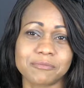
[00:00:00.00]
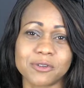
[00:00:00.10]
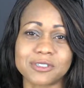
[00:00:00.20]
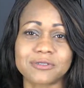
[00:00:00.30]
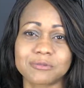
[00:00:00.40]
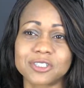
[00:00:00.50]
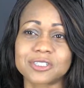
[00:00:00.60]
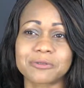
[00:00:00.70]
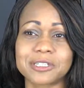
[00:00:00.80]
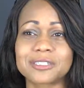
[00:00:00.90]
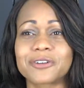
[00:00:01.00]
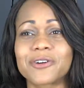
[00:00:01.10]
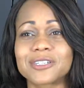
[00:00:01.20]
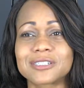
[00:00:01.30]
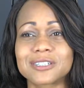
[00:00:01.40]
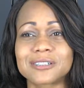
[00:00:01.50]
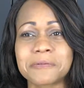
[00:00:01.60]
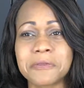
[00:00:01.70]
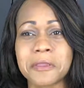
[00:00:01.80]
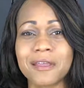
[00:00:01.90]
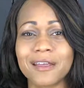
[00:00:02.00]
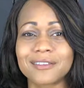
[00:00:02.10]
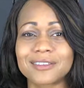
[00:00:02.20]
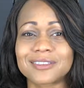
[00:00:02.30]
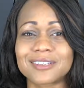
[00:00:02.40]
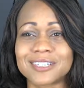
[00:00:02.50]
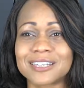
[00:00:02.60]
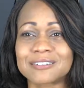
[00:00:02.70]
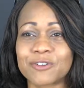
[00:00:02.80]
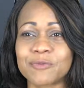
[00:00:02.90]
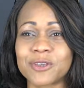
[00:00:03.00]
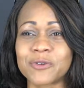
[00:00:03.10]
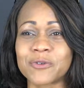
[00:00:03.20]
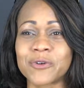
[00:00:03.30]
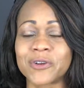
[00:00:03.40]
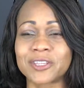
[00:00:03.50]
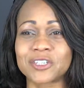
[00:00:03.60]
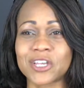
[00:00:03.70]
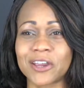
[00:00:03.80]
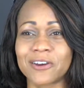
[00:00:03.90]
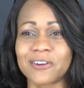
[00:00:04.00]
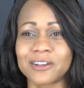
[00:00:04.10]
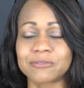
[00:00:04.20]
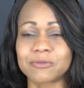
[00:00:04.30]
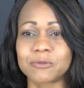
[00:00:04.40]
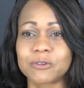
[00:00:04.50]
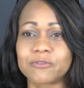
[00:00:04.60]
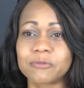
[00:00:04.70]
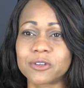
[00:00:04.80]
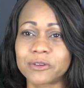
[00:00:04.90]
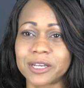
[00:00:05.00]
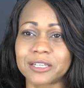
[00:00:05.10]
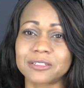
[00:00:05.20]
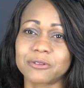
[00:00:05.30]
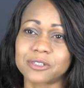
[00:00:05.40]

Most of them just want to sit across the desk from you or in the chair across from the room from you and ask you